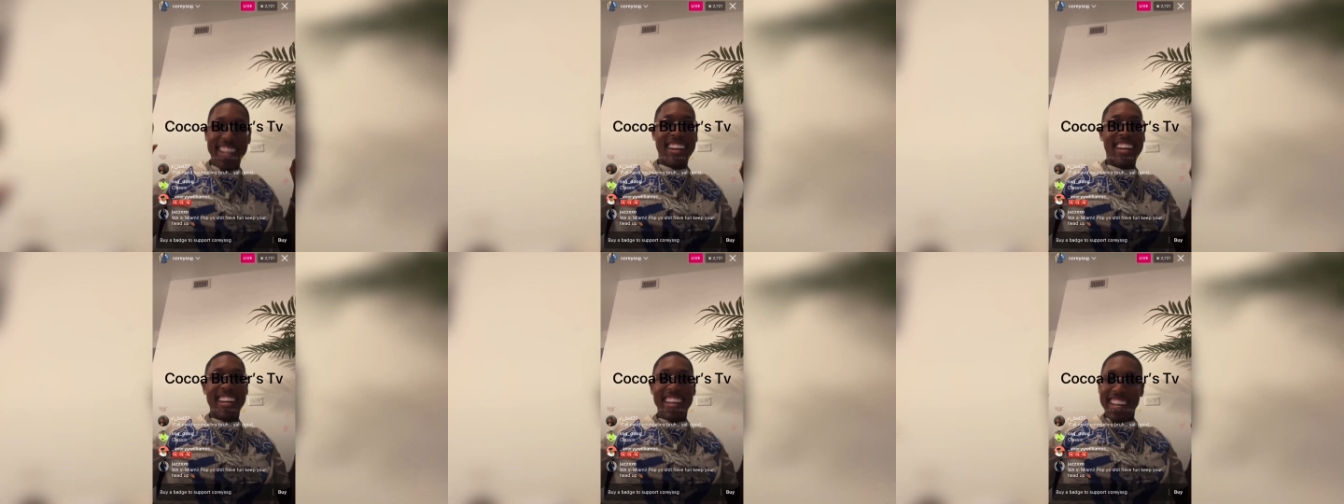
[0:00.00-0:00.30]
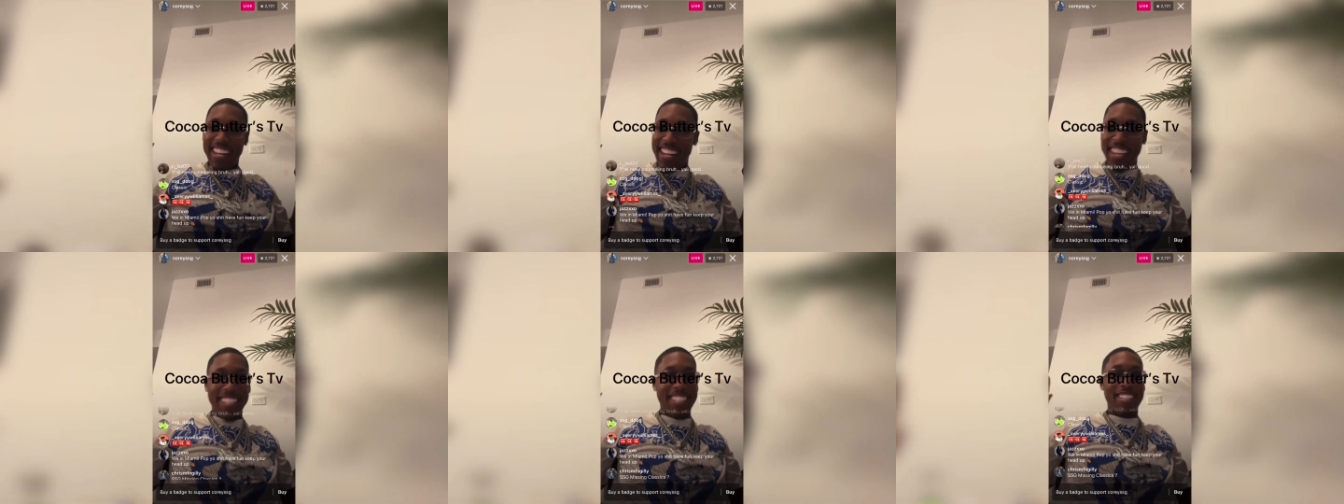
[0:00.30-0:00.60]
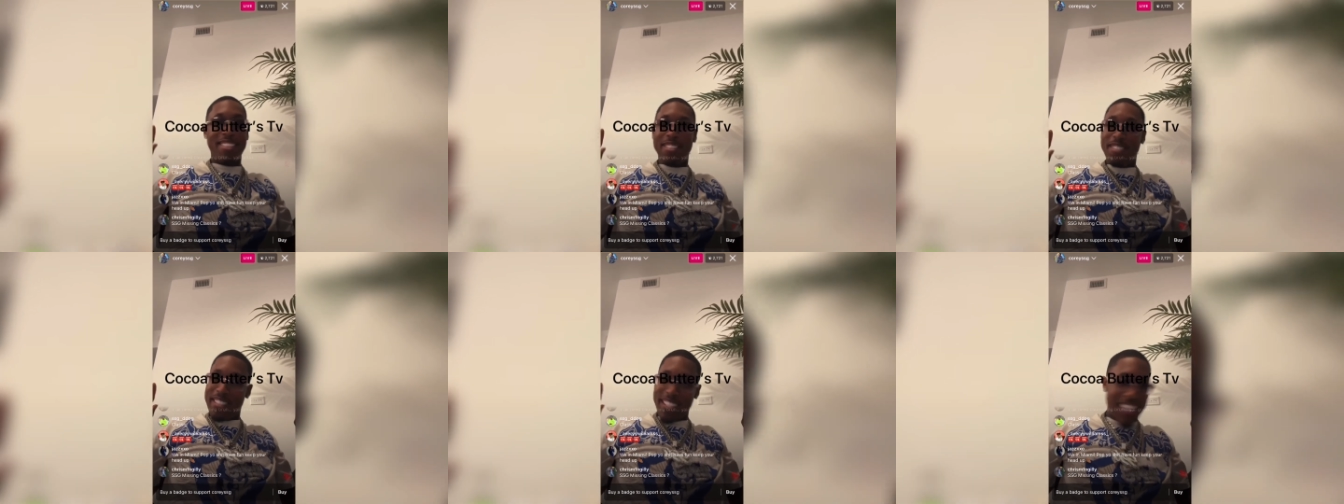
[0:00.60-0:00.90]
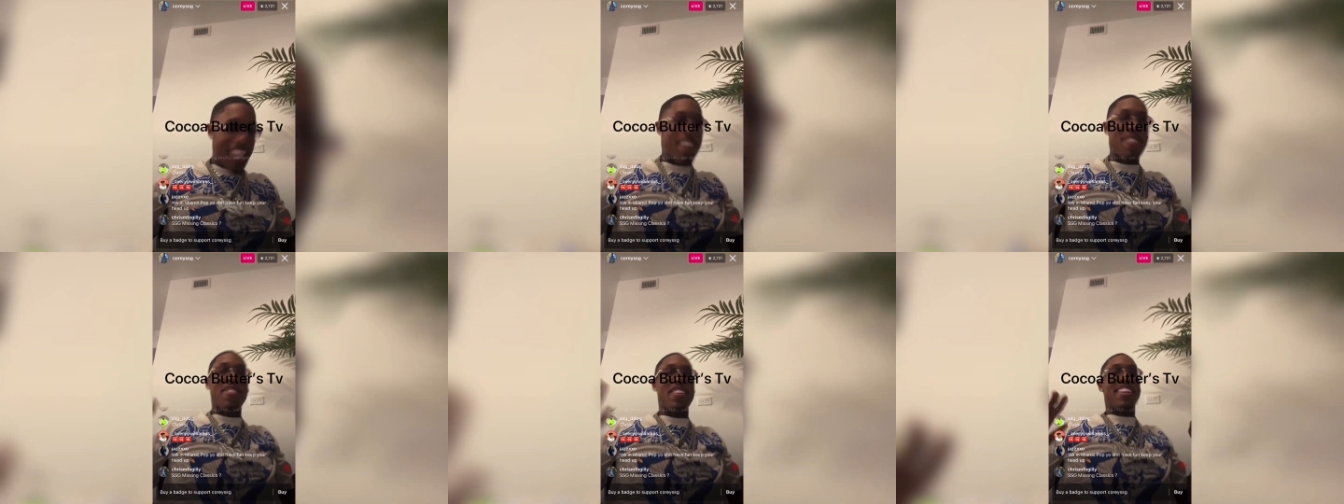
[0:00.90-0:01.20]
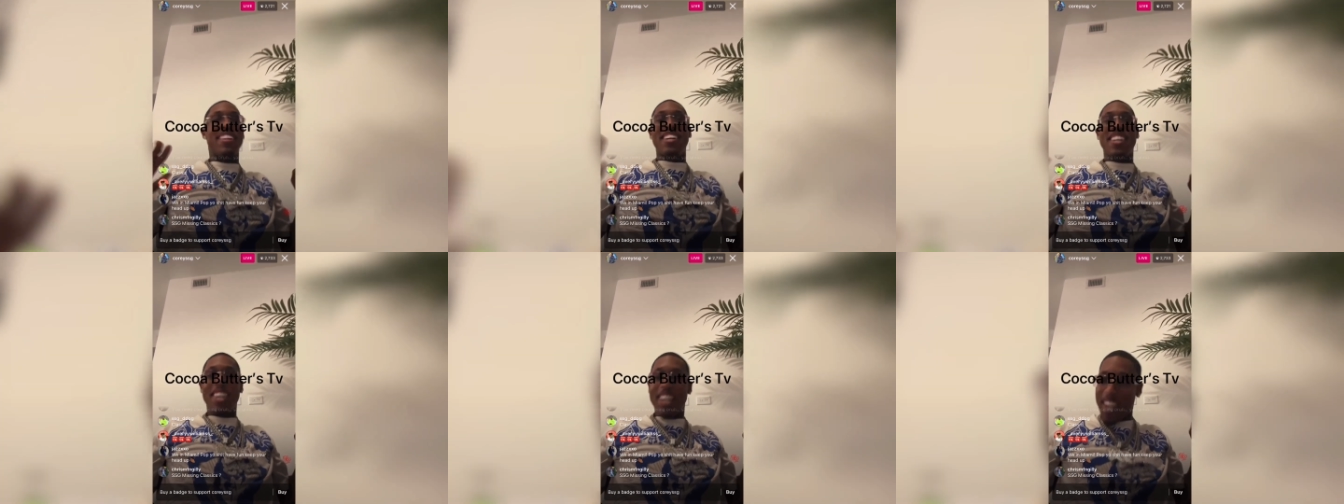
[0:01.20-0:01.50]
It's definitely
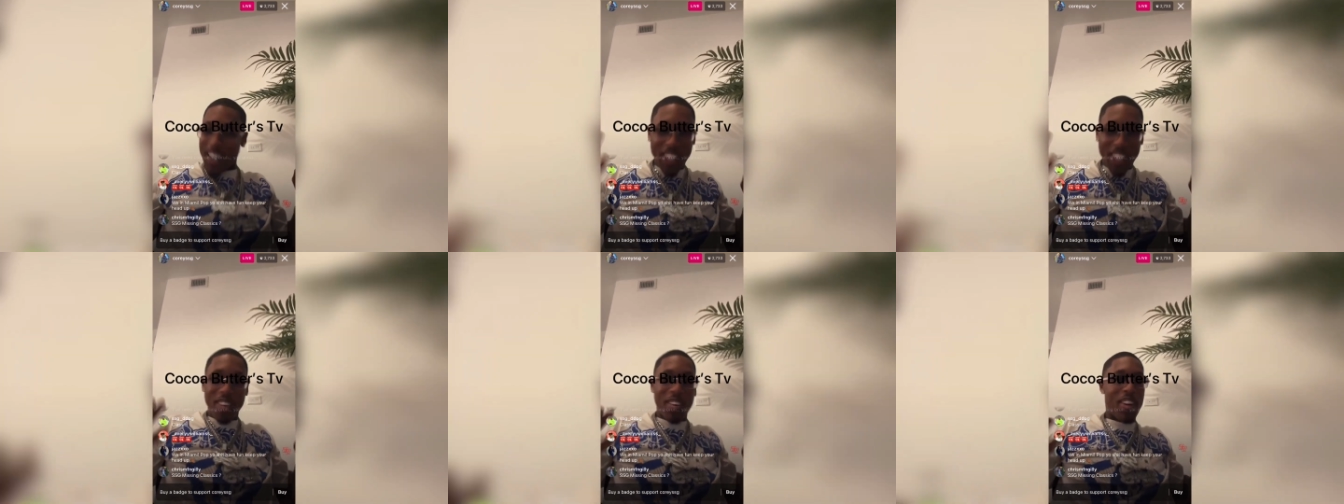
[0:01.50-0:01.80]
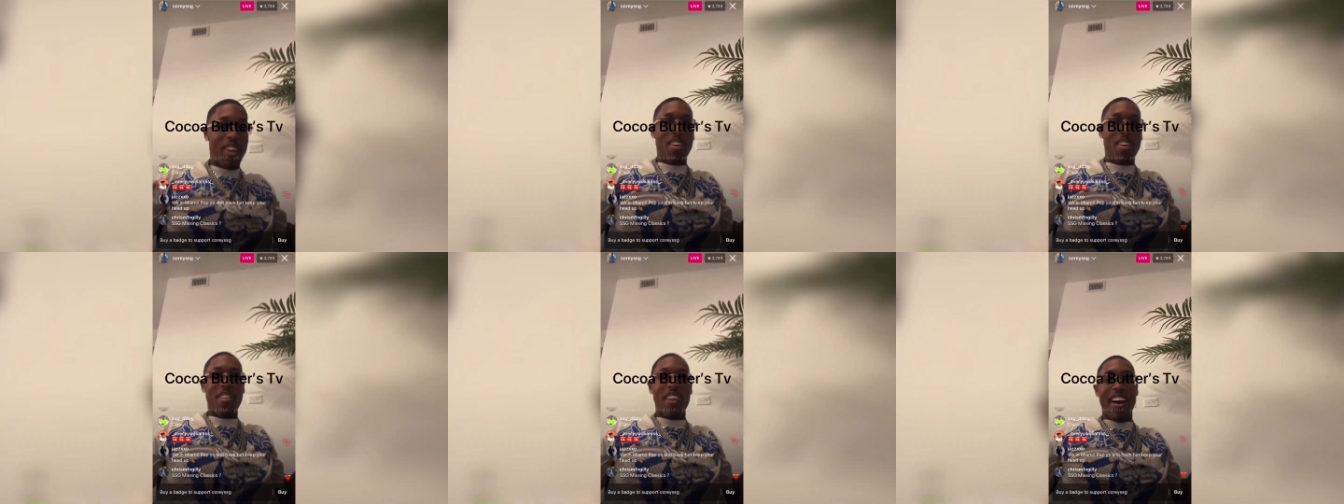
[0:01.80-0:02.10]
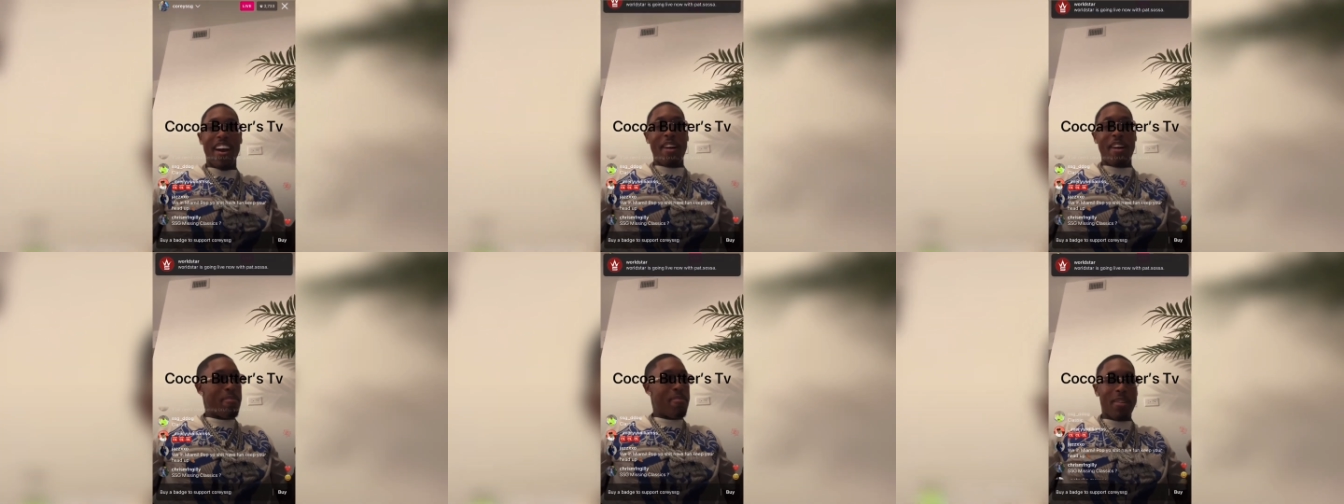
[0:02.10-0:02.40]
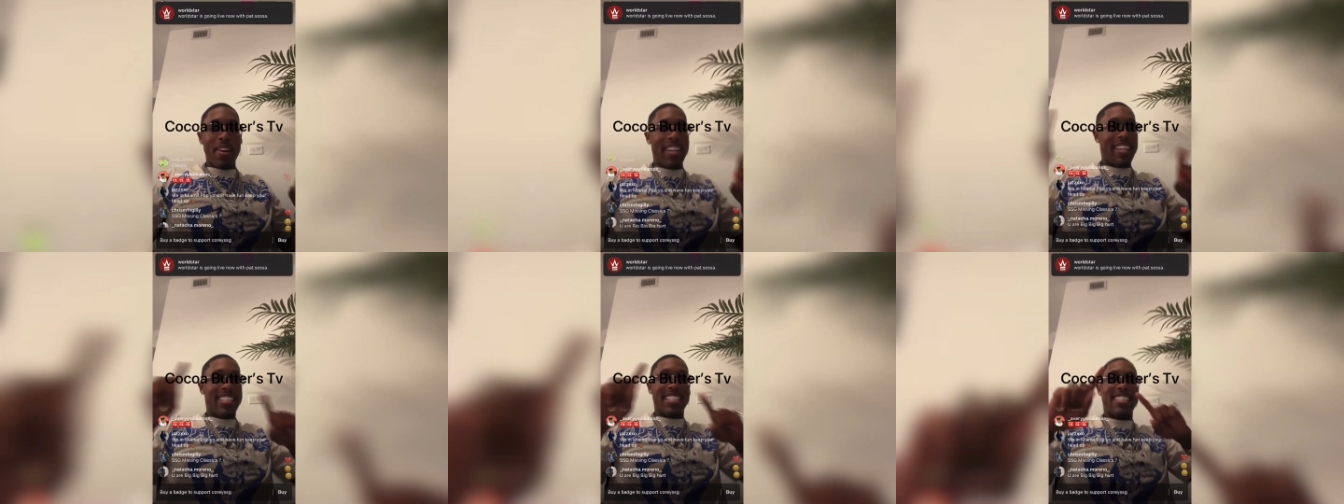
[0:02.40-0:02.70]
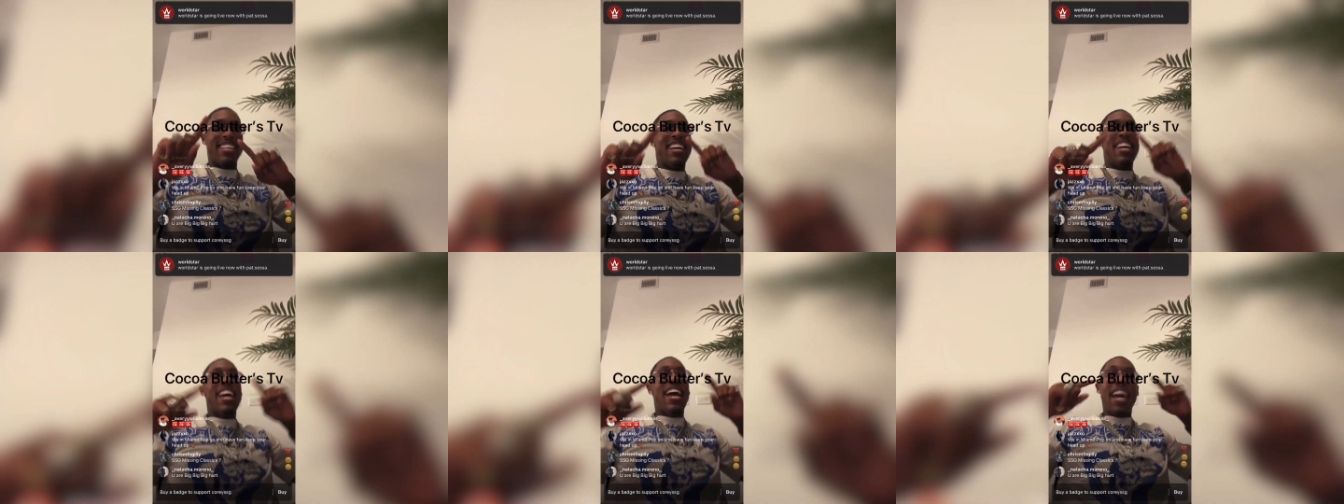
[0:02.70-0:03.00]
the other way around, but
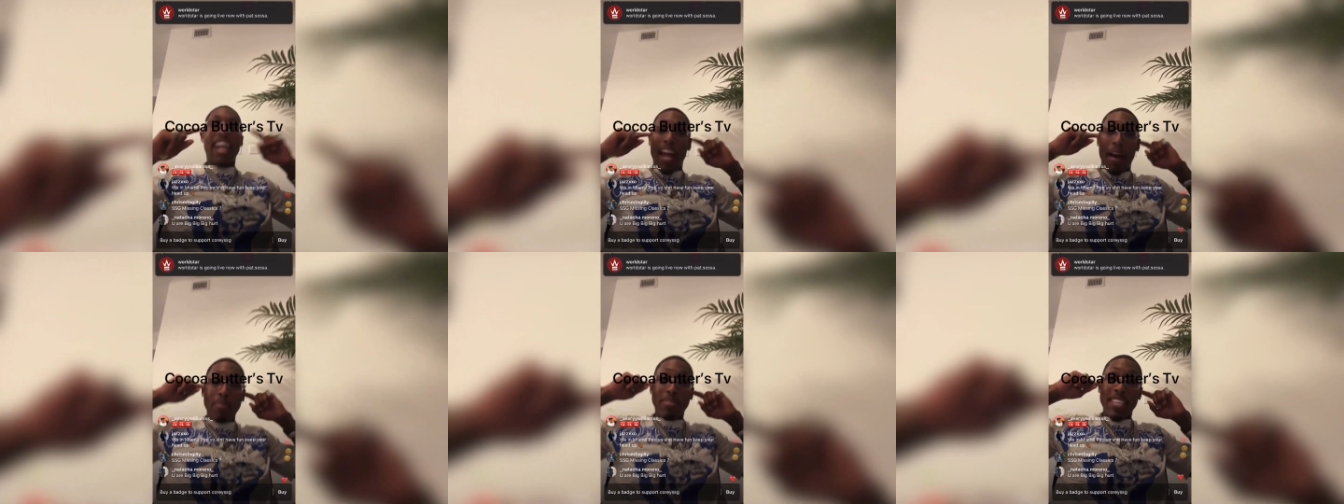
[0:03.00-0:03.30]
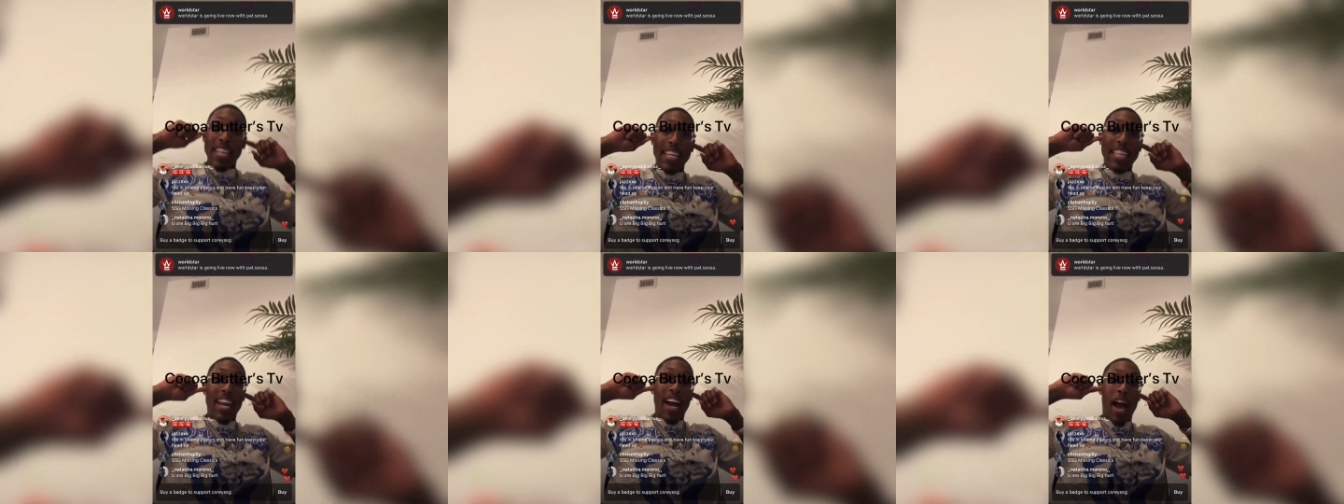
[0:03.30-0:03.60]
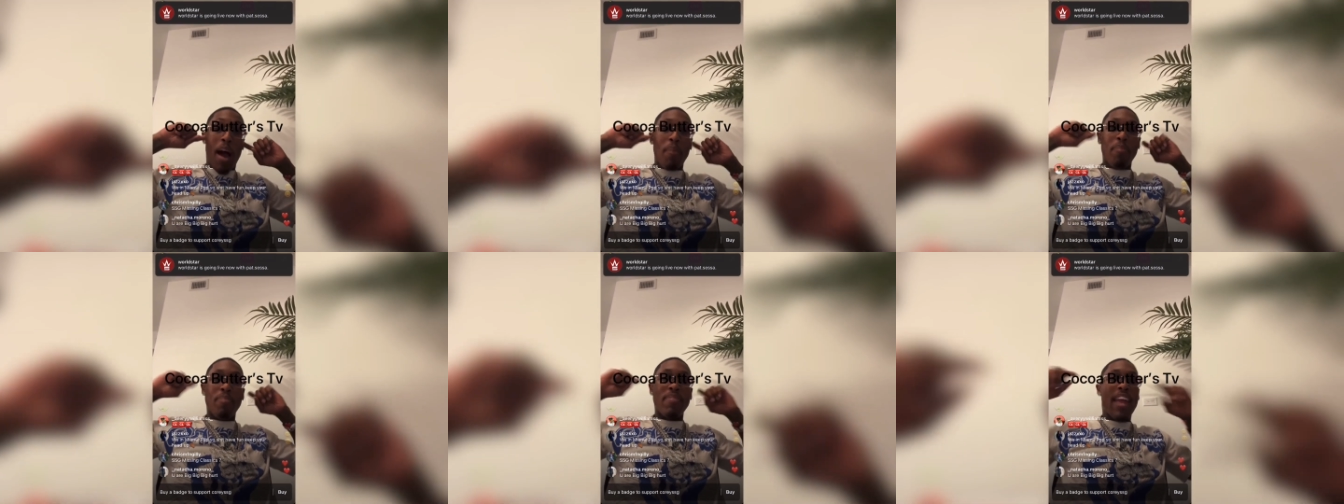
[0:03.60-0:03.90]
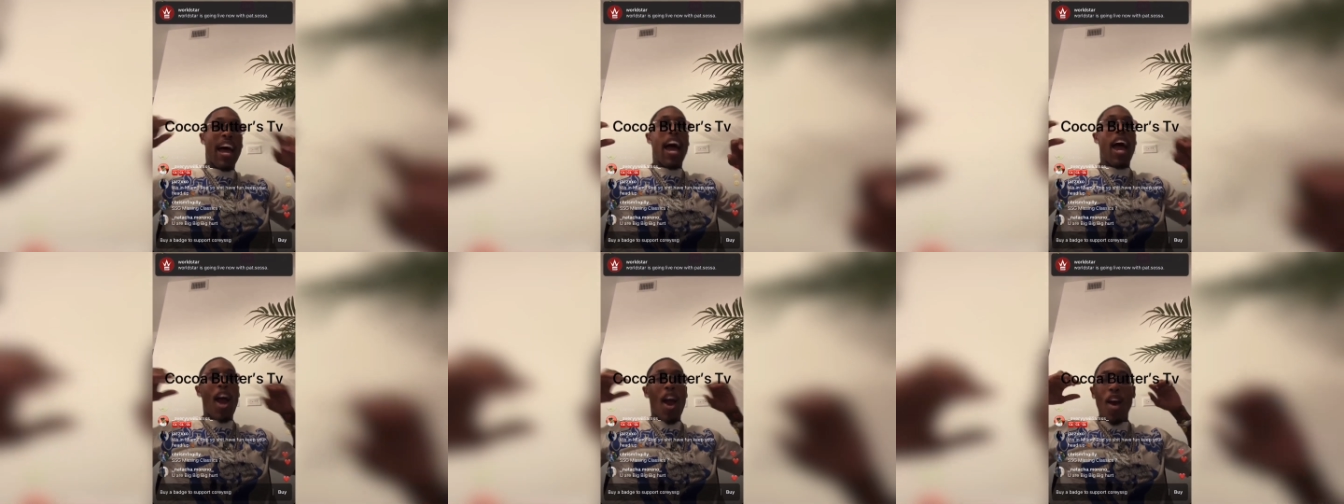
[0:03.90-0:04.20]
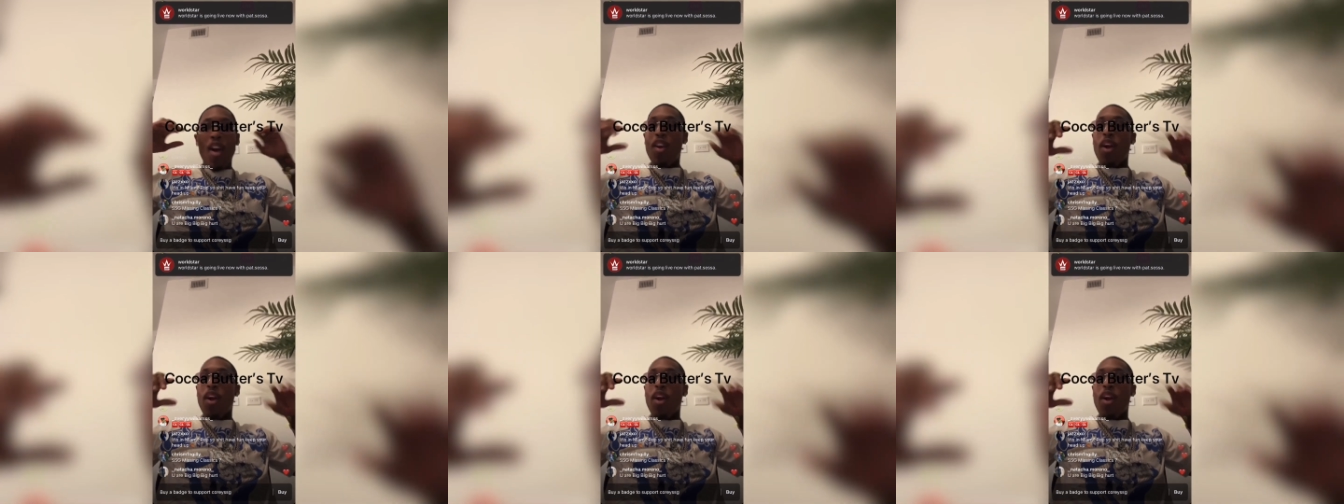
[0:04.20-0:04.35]
I'm telling y'all, I'm not hurt.